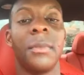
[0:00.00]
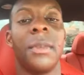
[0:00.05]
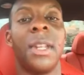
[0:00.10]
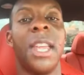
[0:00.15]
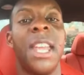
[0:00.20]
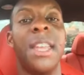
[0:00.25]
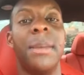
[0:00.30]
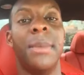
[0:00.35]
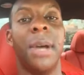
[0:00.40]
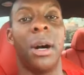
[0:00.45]

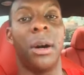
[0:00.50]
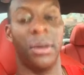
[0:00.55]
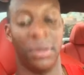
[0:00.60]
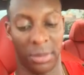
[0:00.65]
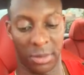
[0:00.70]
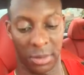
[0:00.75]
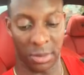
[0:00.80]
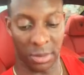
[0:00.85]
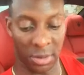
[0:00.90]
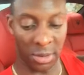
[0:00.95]
email,
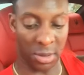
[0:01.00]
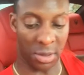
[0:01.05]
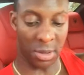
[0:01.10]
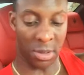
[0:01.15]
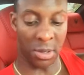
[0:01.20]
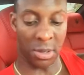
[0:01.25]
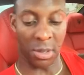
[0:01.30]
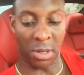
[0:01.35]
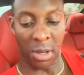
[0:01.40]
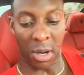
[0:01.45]

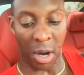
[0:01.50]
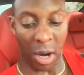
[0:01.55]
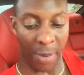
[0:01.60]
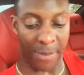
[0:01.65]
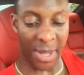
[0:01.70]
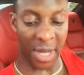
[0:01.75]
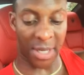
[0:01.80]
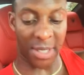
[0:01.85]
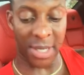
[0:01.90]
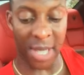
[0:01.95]
or
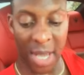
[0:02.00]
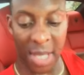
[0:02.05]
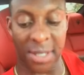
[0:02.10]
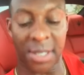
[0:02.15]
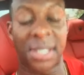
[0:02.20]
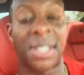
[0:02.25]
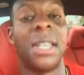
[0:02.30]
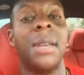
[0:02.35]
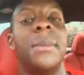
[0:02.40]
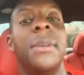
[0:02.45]
better yet, just
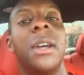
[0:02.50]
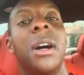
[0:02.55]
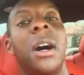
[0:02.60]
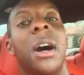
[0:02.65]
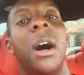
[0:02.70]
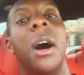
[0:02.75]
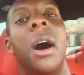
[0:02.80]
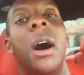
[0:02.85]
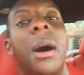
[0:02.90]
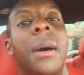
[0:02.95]
send me a
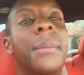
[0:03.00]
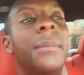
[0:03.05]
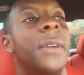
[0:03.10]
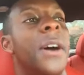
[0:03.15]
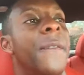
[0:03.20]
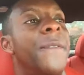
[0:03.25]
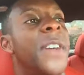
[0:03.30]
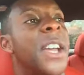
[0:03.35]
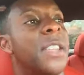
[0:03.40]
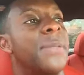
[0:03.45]

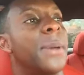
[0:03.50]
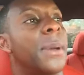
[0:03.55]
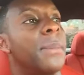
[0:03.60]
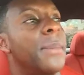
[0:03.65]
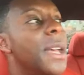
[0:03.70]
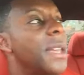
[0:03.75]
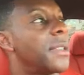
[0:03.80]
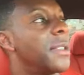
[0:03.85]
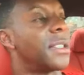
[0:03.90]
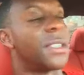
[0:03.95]
Facebook message.